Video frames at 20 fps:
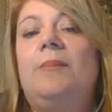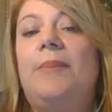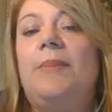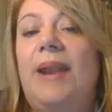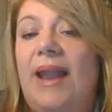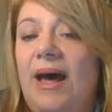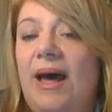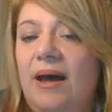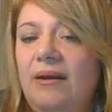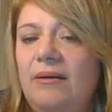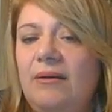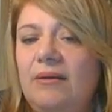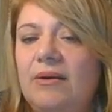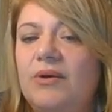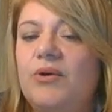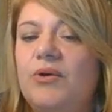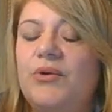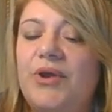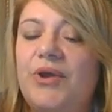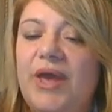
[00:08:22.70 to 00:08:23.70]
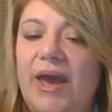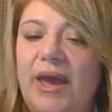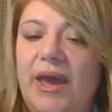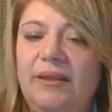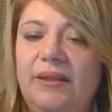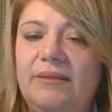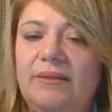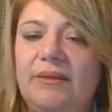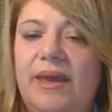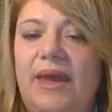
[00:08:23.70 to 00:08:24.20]
plan,
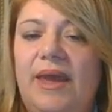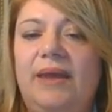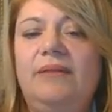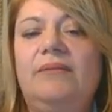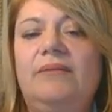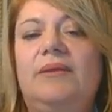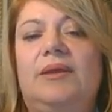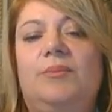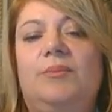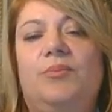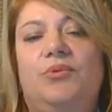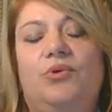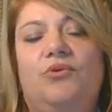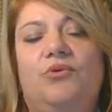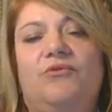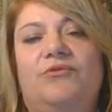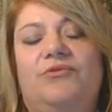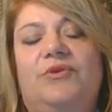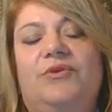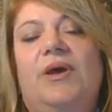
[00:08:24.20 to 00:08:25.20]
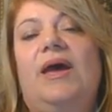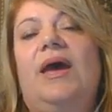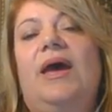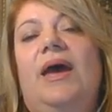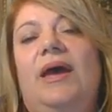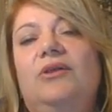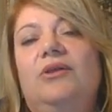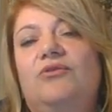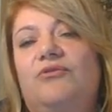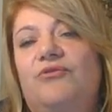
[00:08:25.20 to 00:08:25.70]
create, and improve.
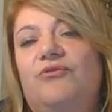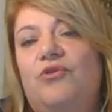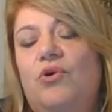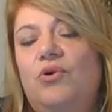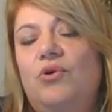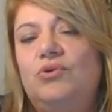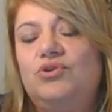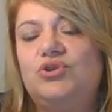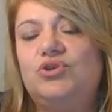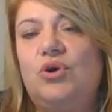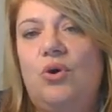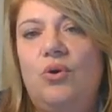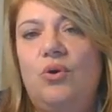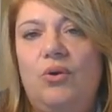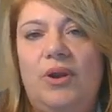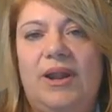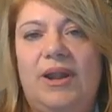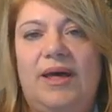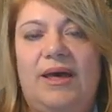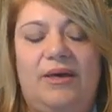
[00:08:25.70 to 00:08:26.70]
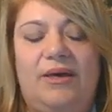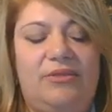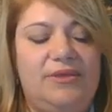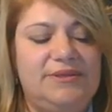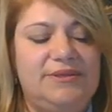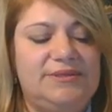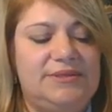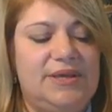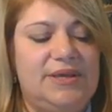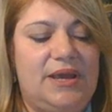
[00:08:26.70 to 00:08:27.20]
And of course, all
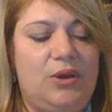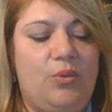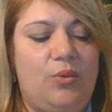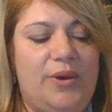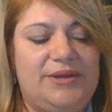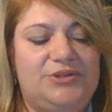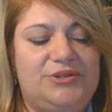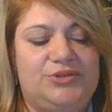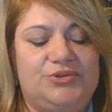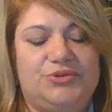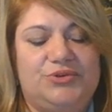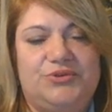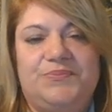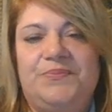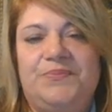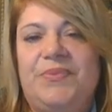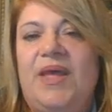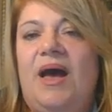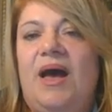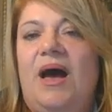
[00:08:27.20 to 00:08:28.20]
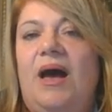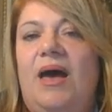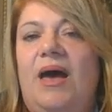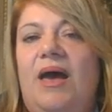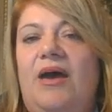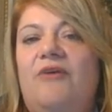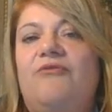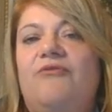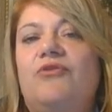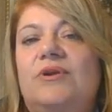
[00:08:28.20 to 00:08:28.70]
these questions.
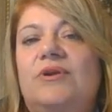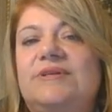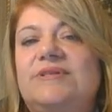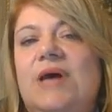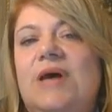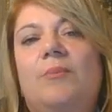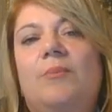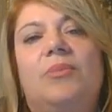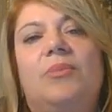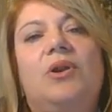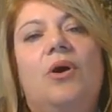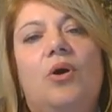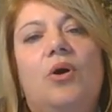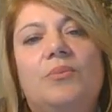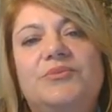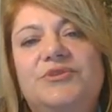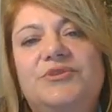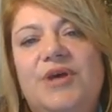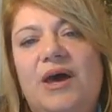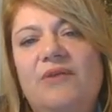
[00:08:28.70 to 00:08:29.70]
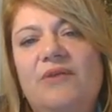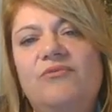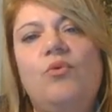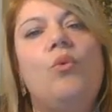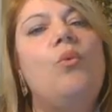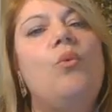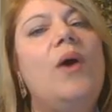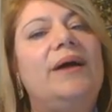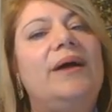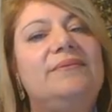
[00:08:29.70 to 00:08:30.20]
For example, observe
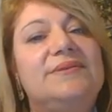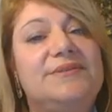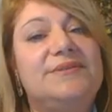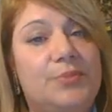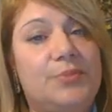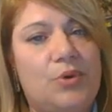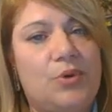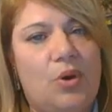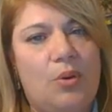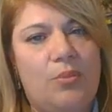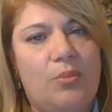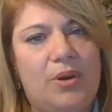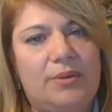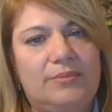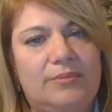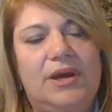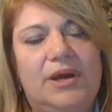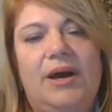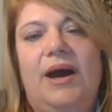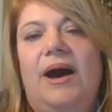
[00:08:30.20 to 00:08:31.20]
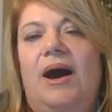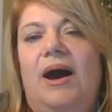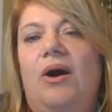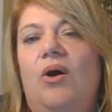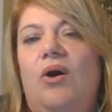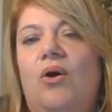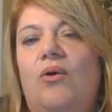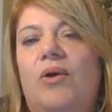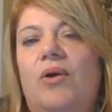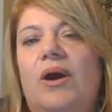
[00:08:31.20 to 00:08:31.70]
what is the problem
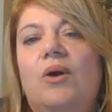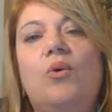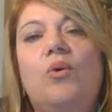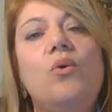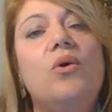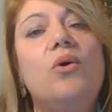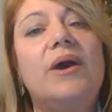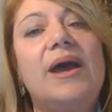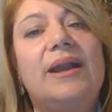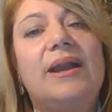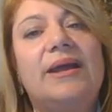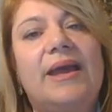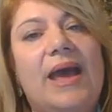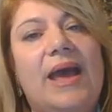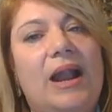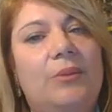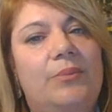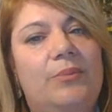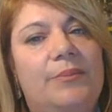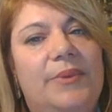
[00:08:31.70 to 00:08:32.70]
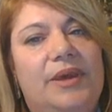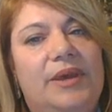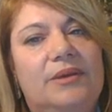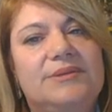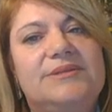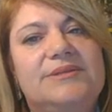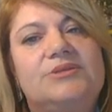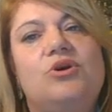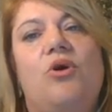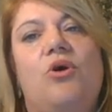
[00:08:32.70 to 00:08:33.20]
or who can help me
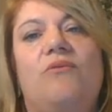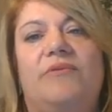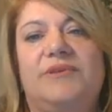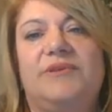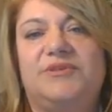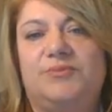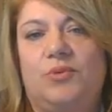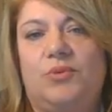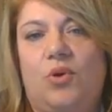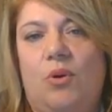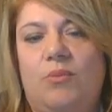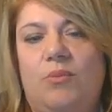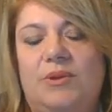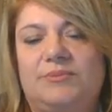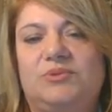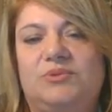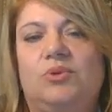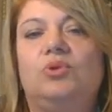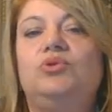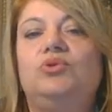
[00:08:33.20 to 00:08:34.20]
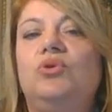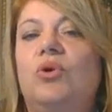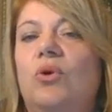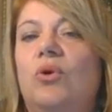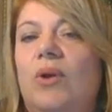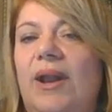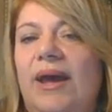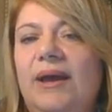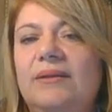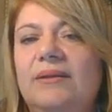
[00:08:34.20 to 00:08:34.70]
solve this problem. To
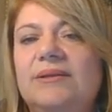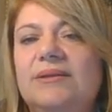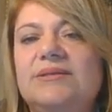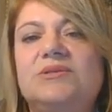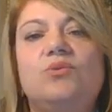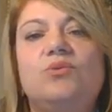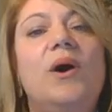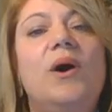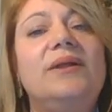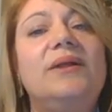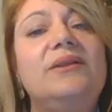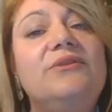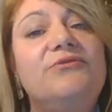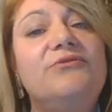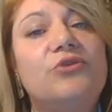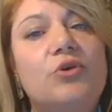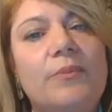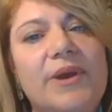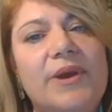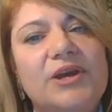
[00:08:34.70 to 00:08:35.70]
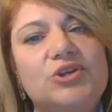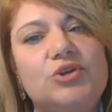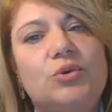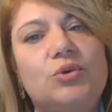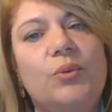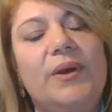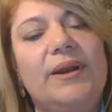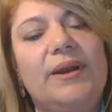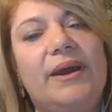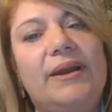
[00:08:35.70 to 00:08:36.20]
collect is what information
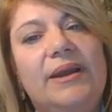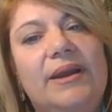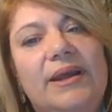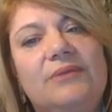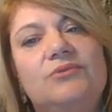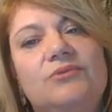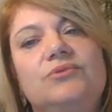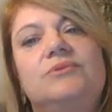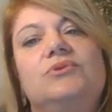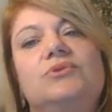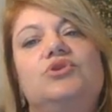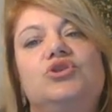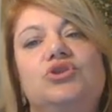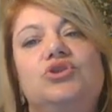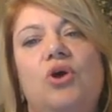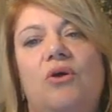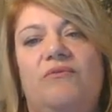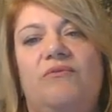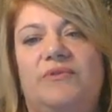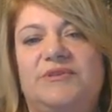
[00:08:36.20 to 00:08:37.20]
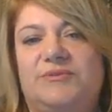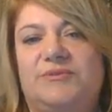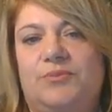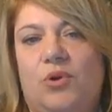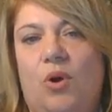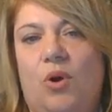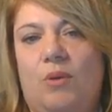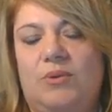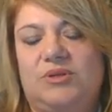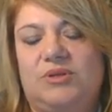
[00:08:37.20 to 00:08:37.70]
will I need to solve this
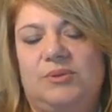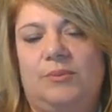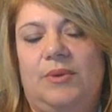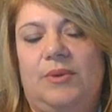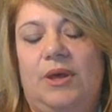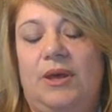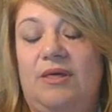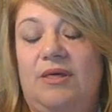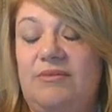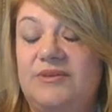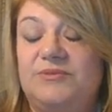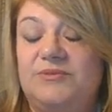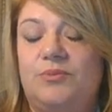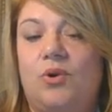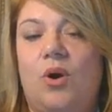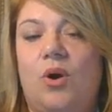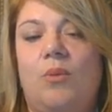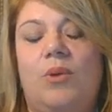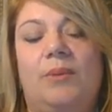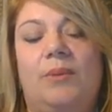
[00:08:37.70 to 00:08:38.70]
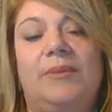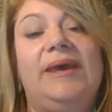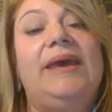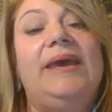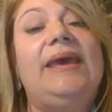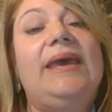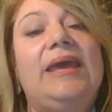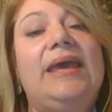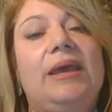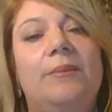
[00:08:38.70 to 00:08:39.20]
problem.
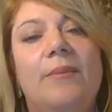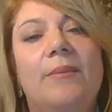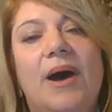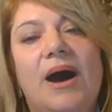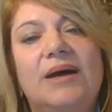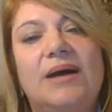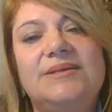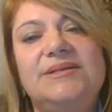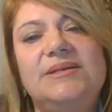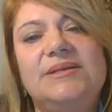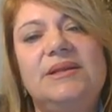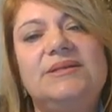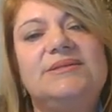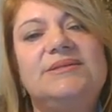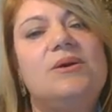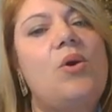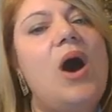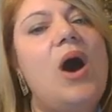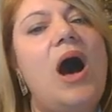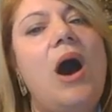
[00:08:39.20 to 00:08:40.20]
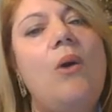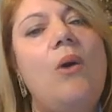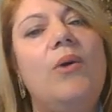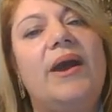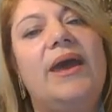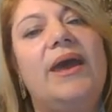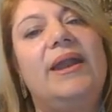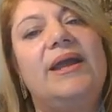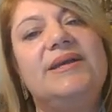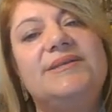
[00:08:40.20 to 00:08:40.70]
Imagine is how
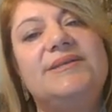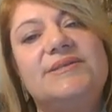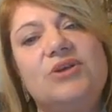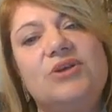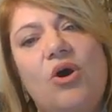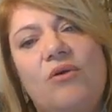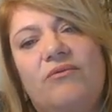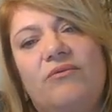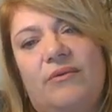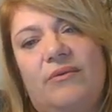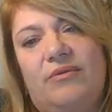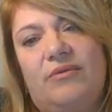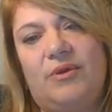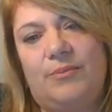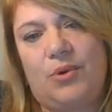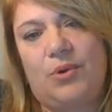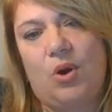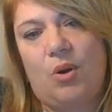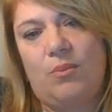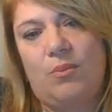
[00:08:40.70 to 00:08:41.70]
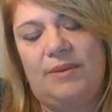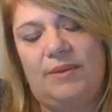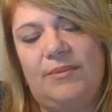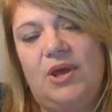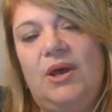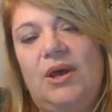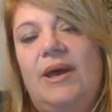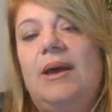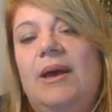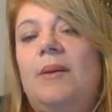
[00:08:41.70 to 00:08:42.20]
can I solve the problem.
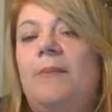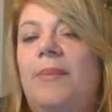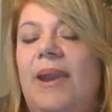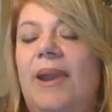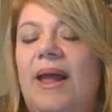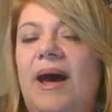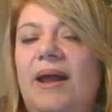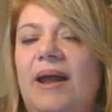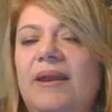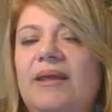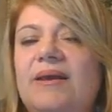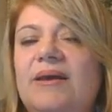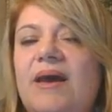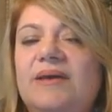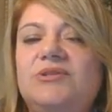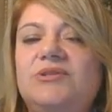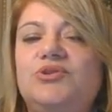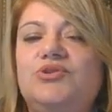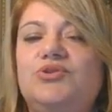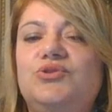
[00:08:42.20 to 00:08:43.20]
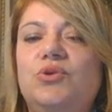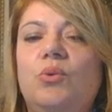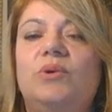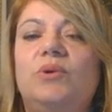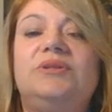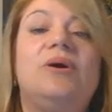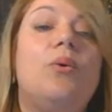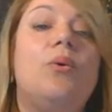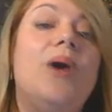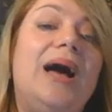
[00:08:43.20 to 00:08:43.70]
Planning has to do
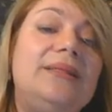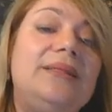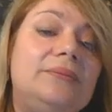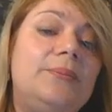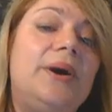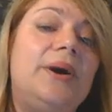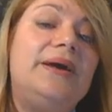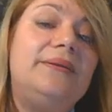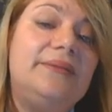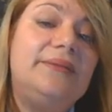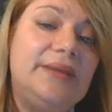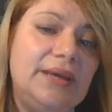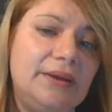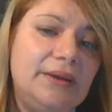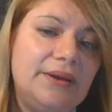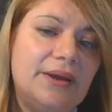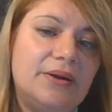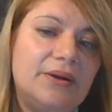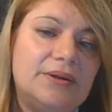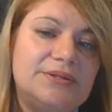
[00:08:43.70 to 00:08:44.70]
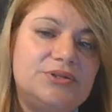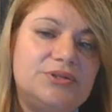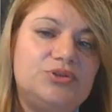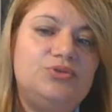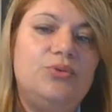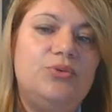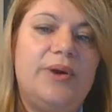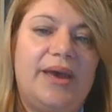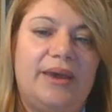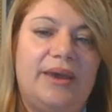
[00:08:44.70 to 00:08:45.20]
with what materials
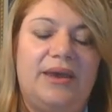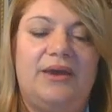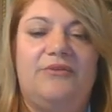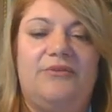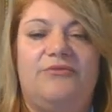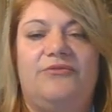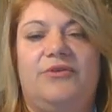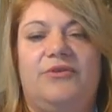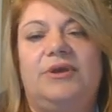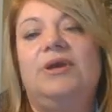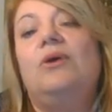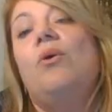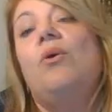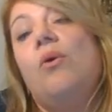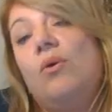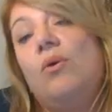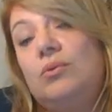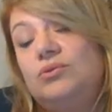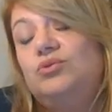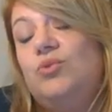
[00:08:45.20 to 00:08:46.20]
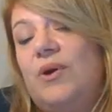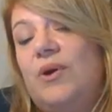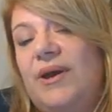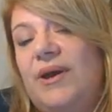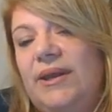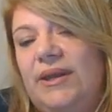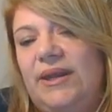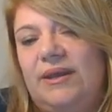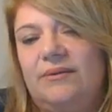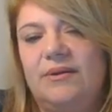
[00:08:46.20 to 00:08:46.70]
do I have or do
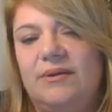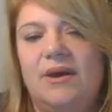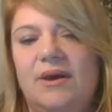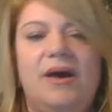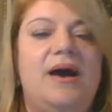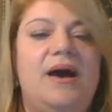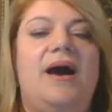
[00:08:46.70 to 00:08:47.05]
I need.